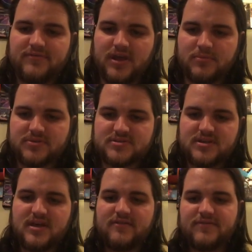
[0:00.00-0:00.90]

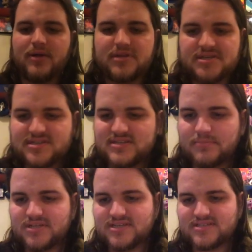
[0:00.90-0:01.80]
families
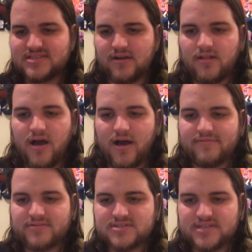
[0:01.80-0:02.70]
attempting to sell
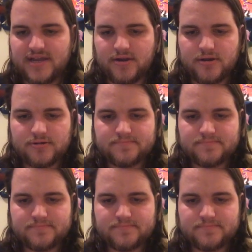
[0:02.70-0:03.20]
off Dagger.